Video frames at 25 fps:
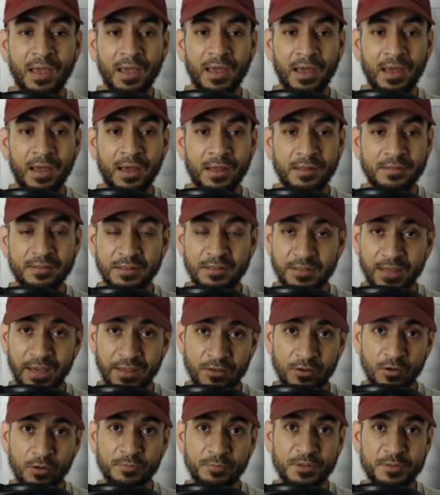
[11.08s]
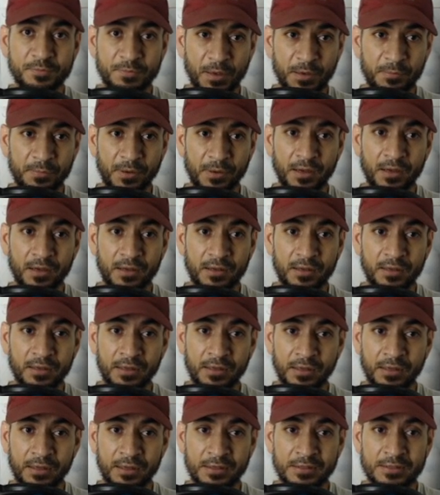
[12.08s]
The title of this paper
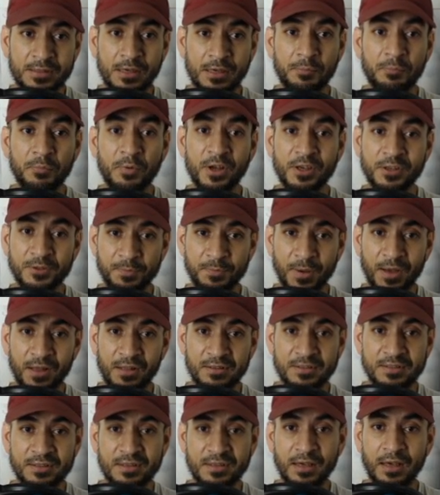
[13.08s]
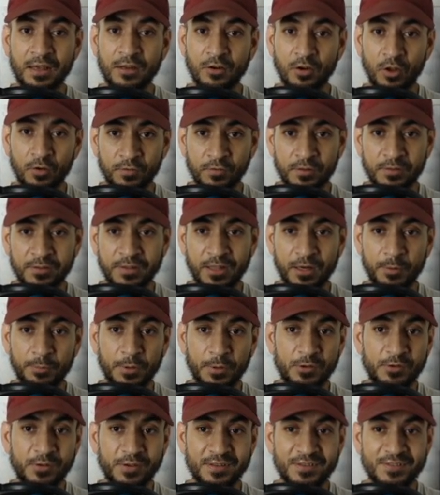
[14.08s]
is Press Pulse, a novel
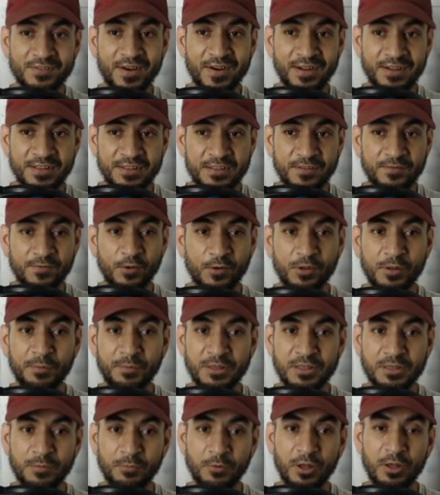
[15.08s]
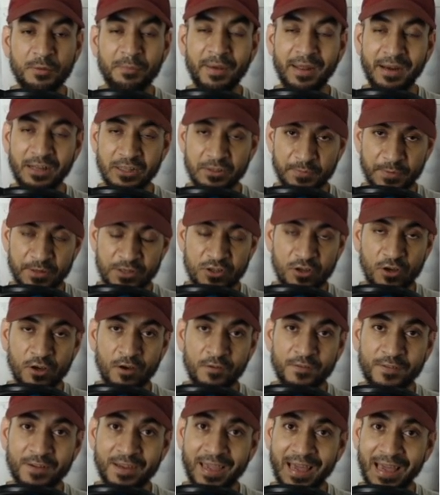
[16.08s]
therapeutic strategy for the metabolic management
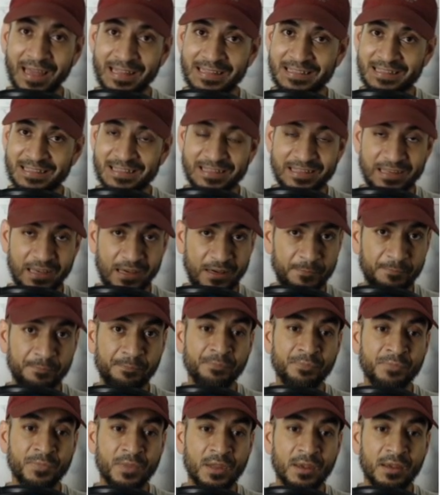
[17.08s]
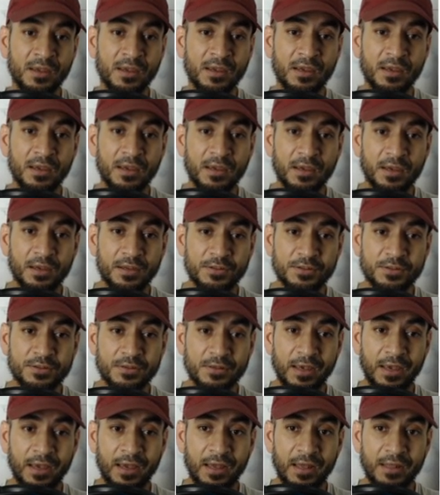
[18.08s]
of cancer.
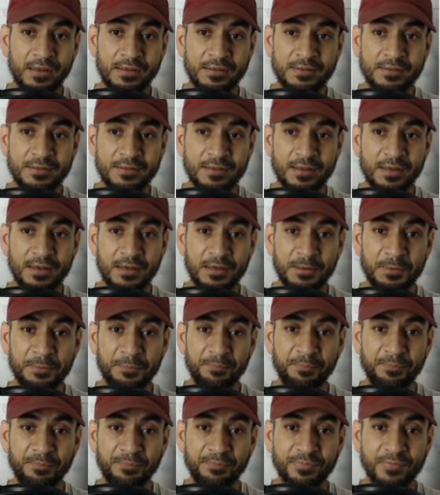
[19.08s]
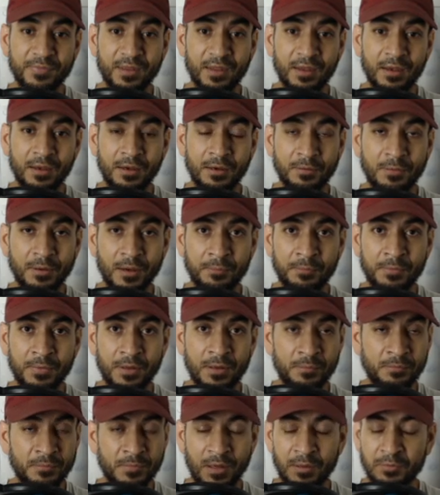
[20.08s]
And
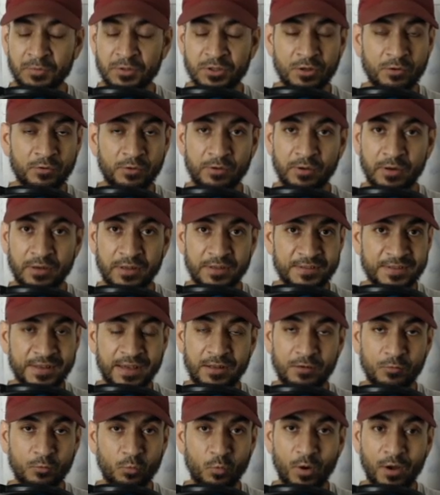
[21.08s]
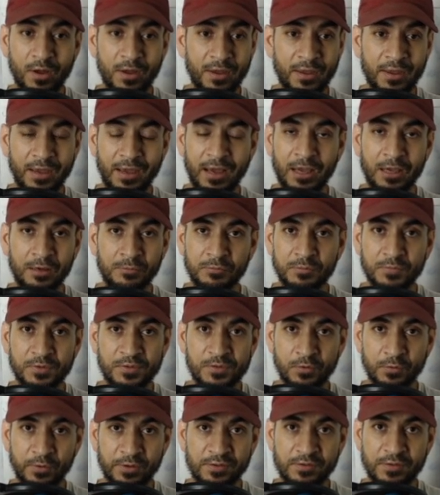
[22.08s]
I'm sure you understand why I'm
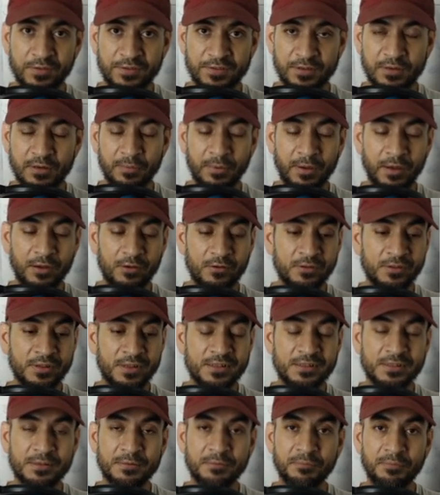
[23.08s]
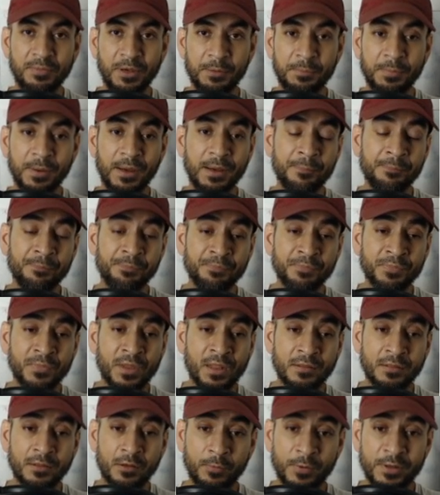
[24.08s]
so interested about this paper.
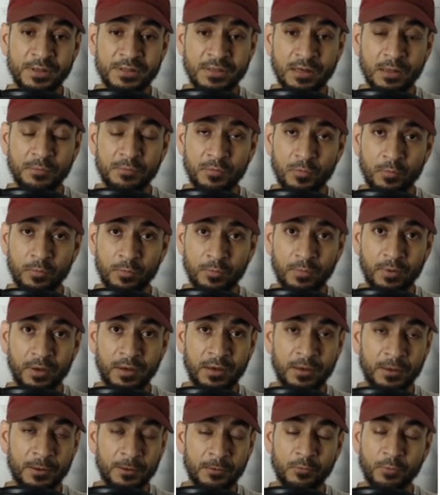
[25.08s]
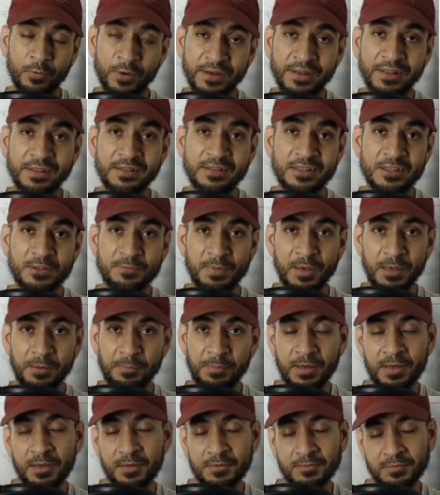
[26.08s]
The reason I'm reading this
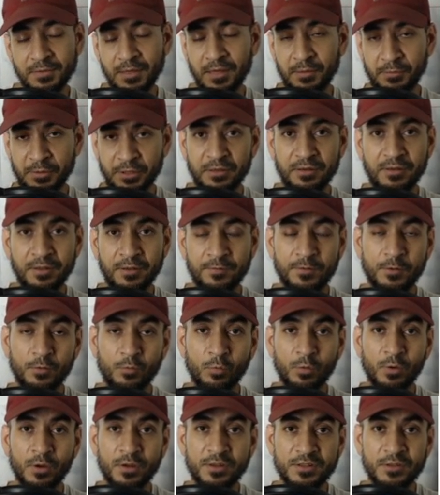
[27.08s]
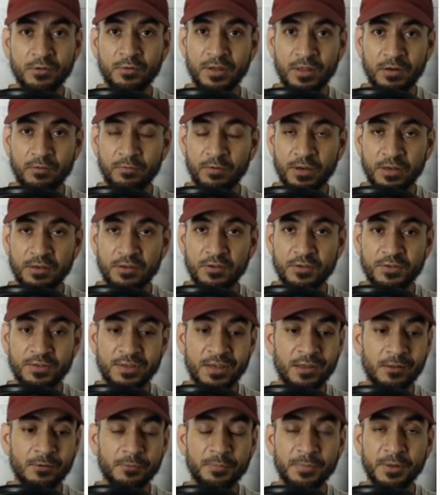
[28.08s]
paper, I mean, if you want, you can read it
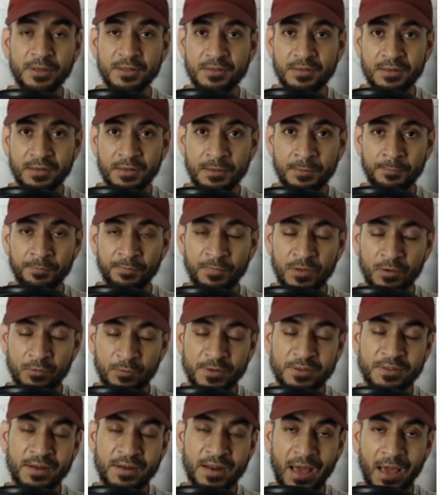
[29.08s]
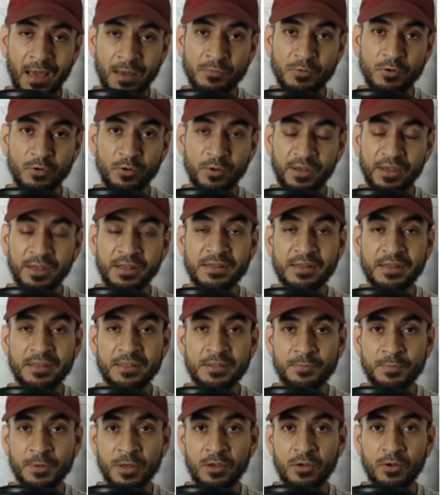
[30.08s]
yourself, but the reason I'm doing it
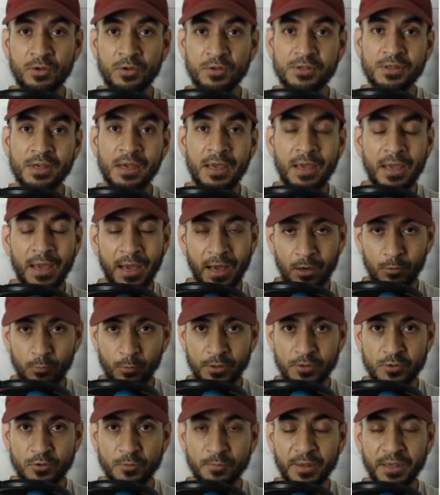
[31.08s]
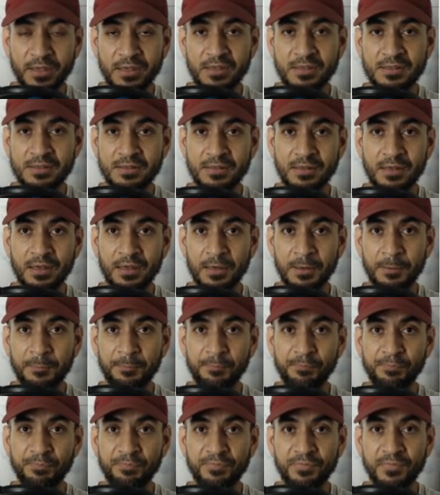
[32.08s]
is because I want to make it
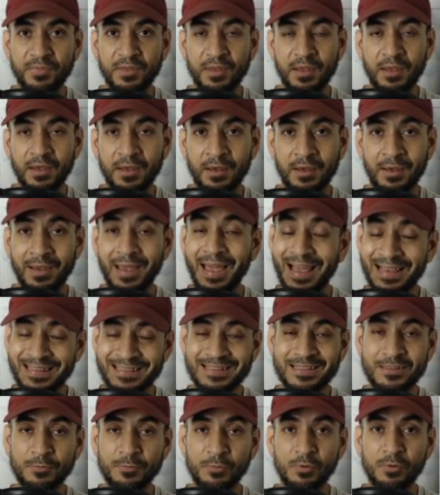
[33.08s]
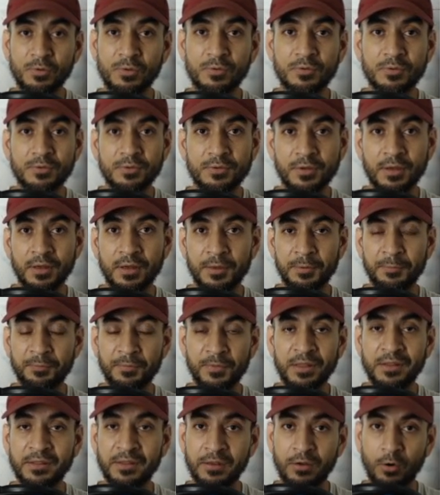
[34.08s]
accessible
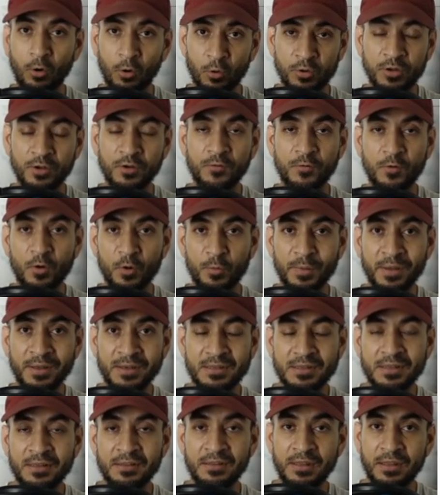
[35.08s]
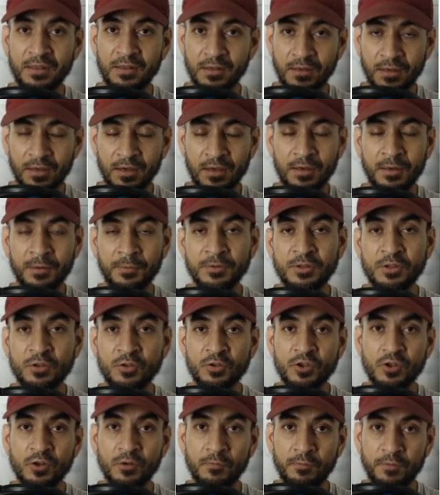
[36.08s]
in the audio format, in the
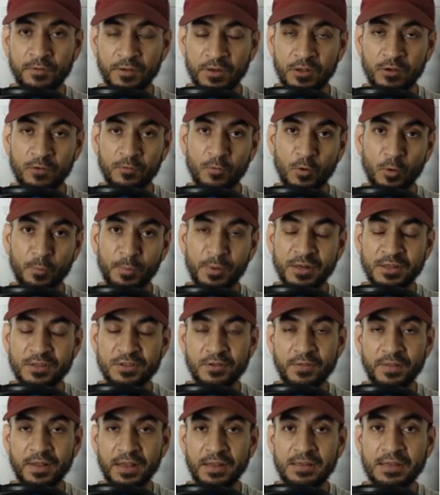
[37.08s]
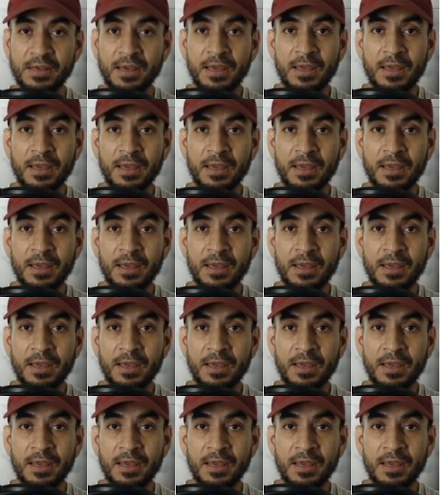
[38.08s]
YouTube video format, so that